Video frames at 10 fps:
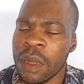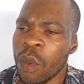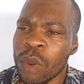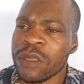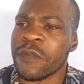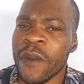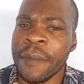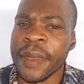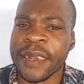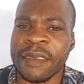What if I
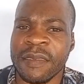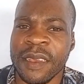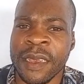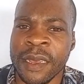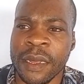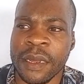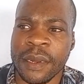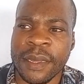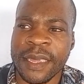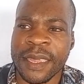make this a
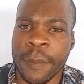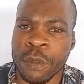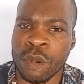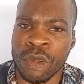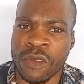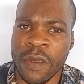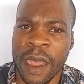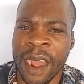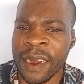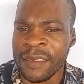digital product
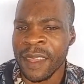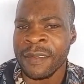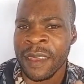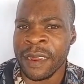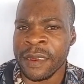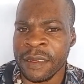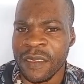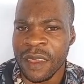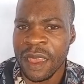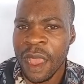and I start selling it?
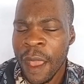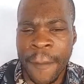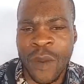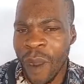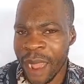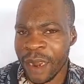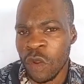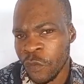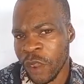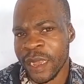Meanwhile, don't
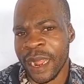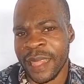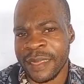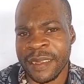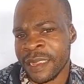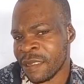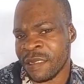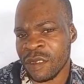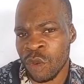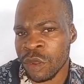forget that I said this is
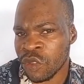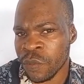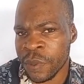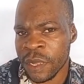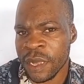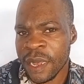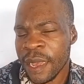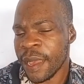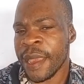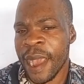going to be
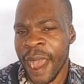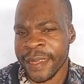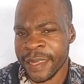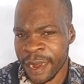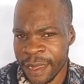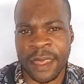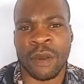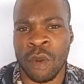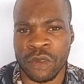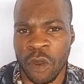AI generated
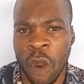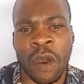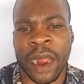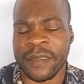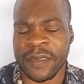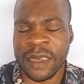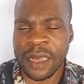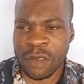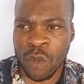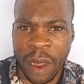course. All right.
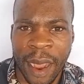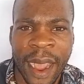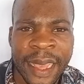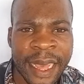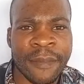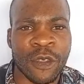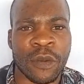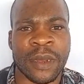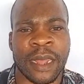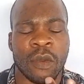So it came to me
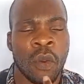that,